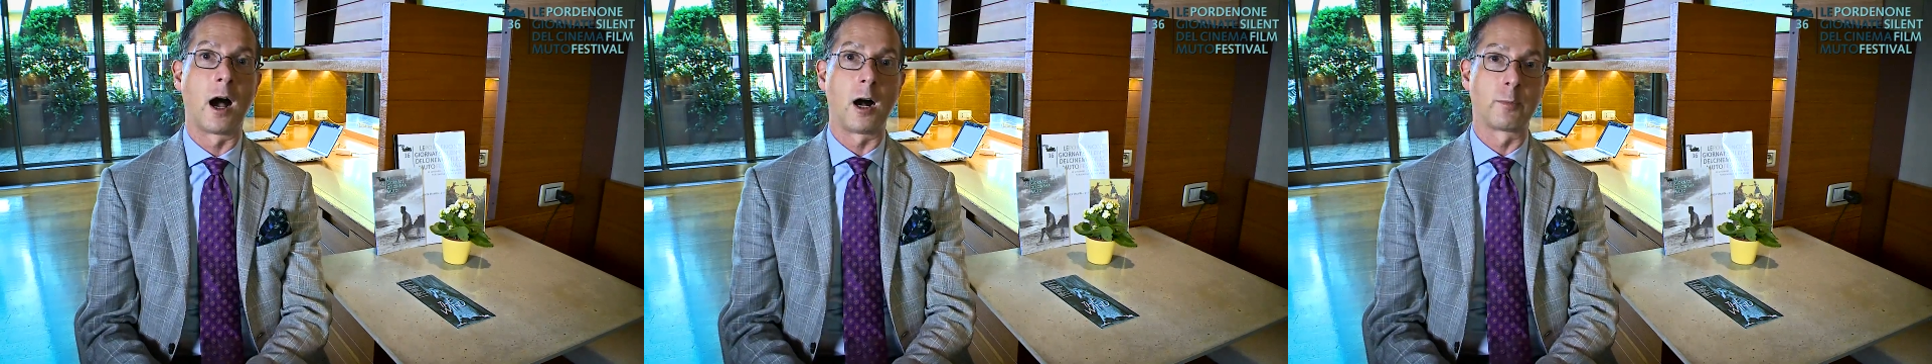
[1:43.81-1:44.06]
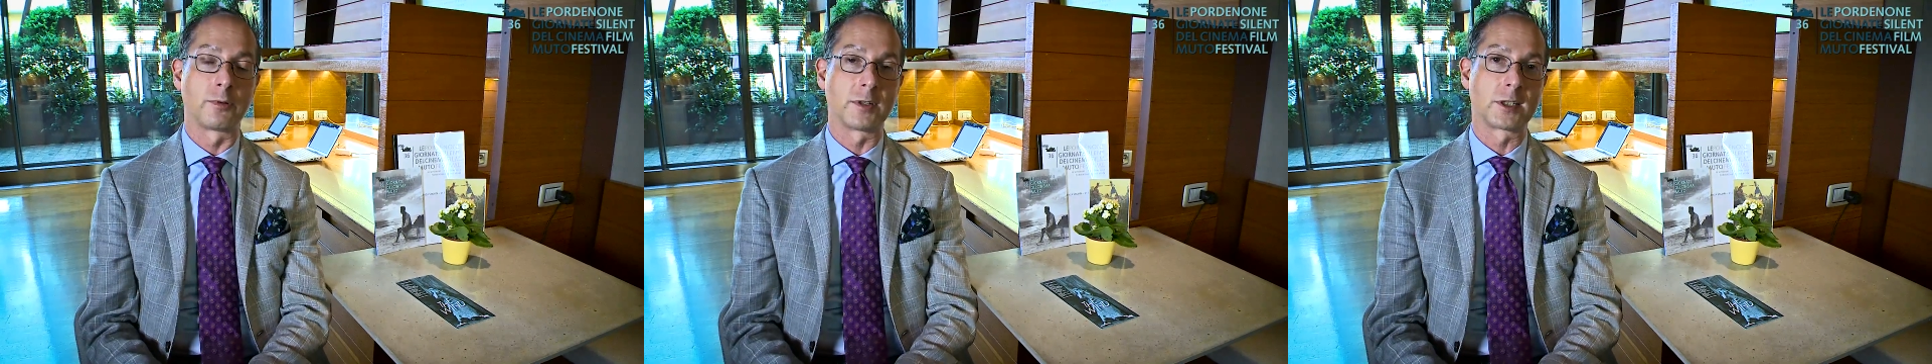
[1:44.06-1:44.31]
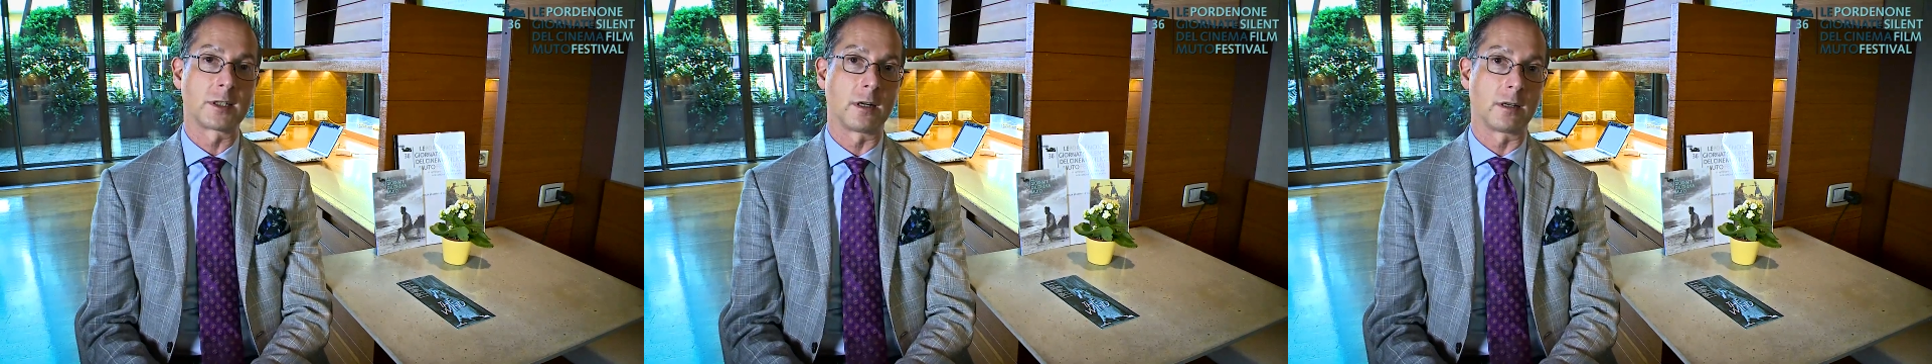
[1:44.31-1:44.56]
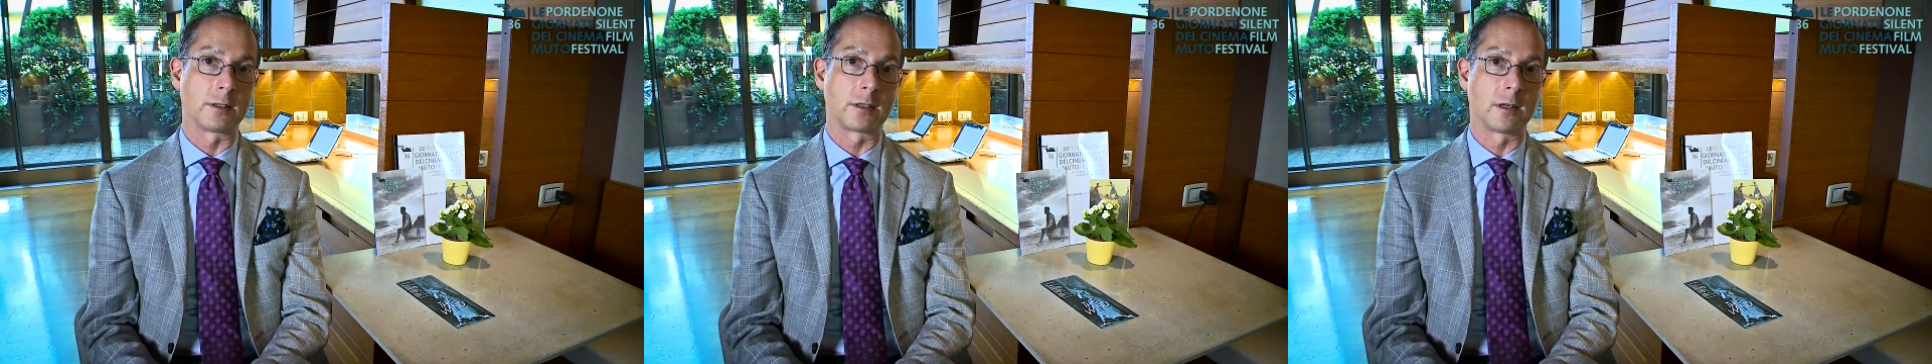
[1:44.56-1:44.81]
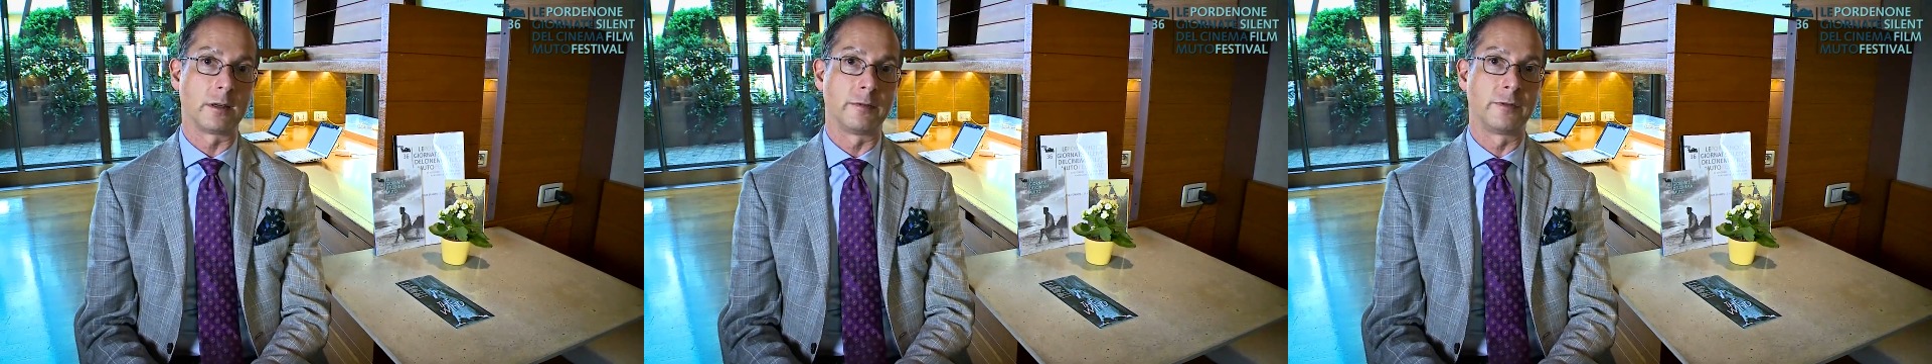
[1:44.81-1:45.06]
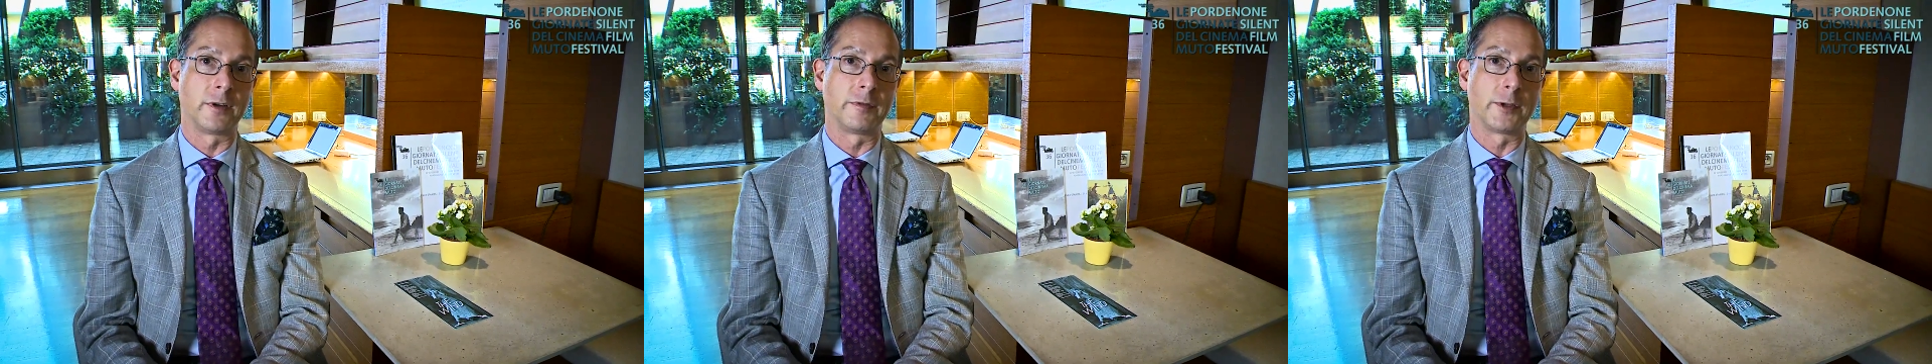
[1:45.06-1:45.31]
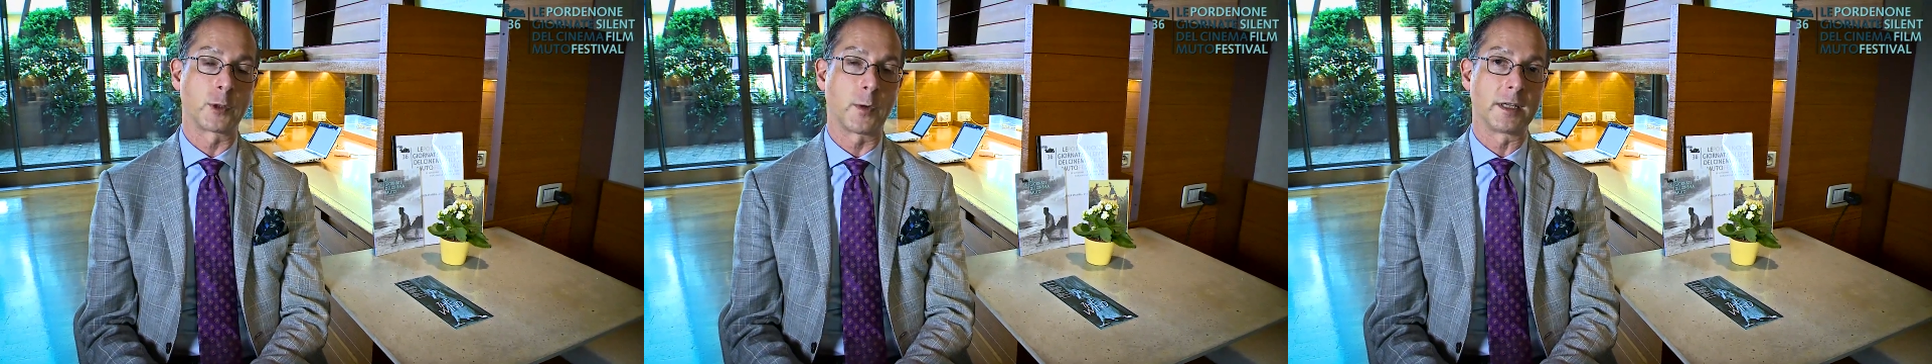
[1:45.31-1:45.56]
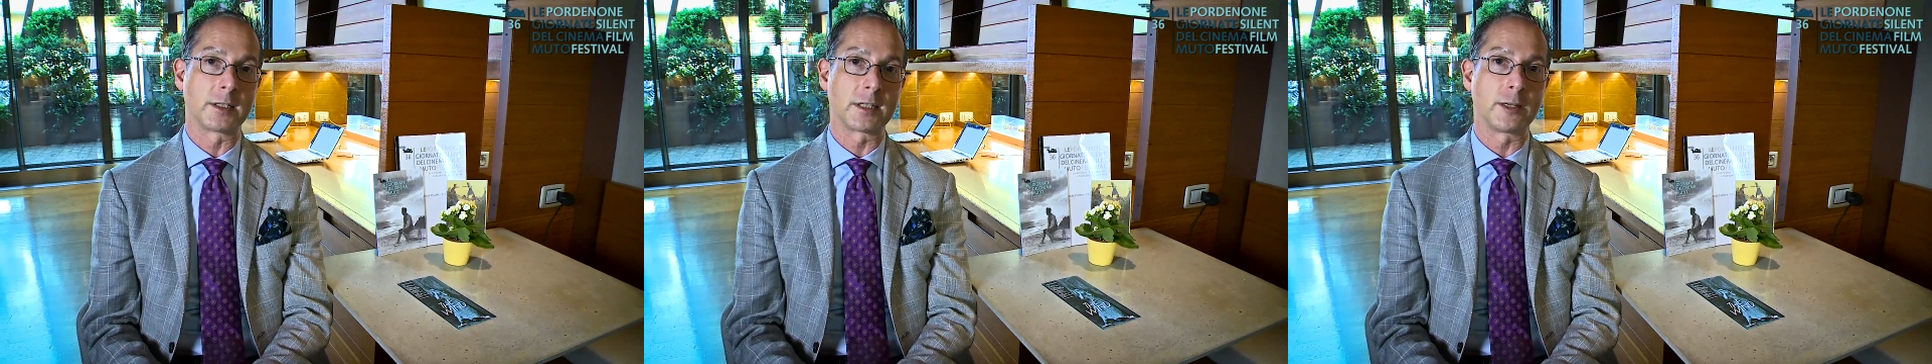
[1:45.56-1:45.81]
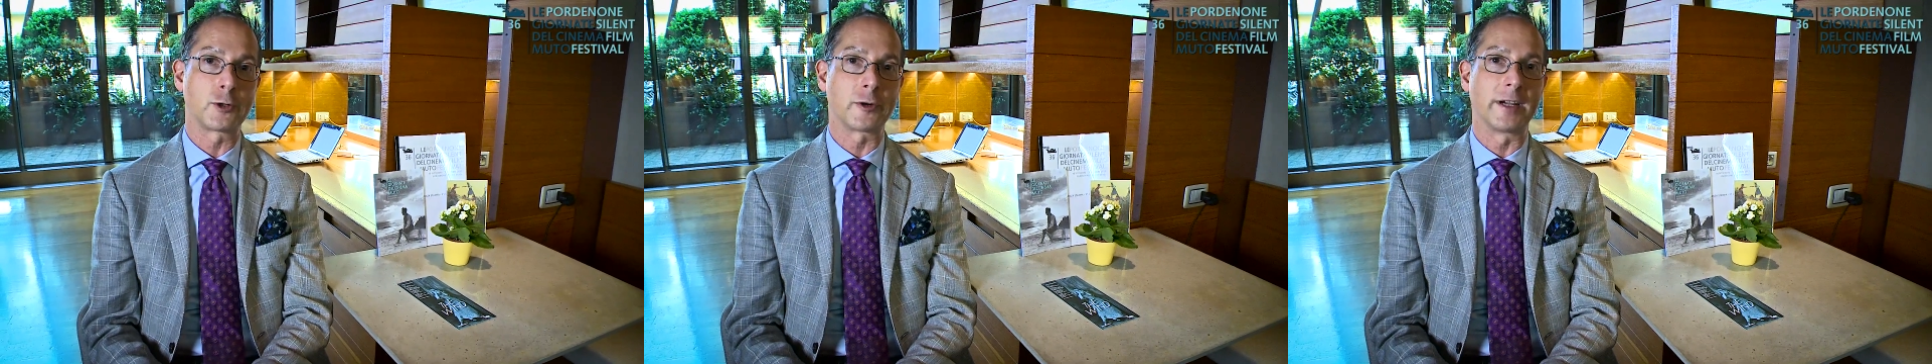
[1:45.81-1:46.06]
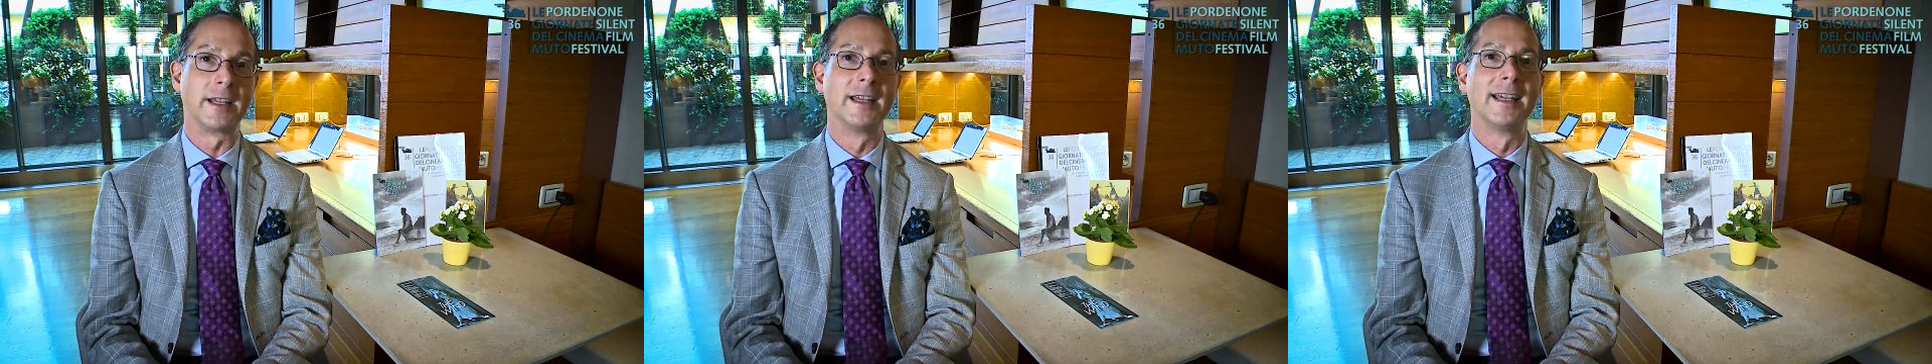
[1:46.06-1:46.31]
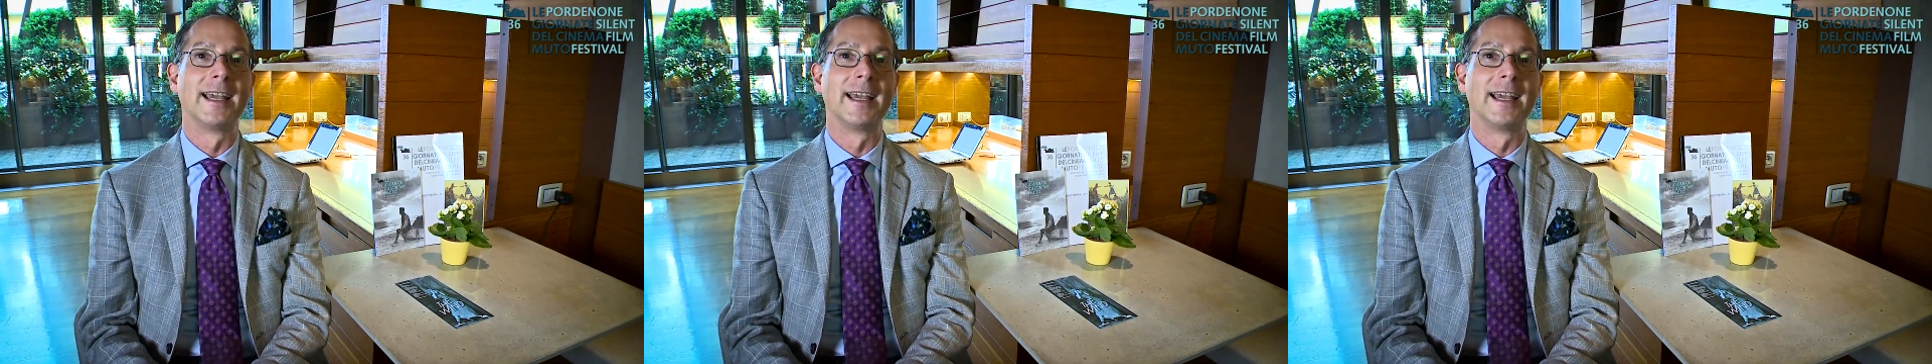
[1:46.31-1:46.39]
opera stars of the 20th century,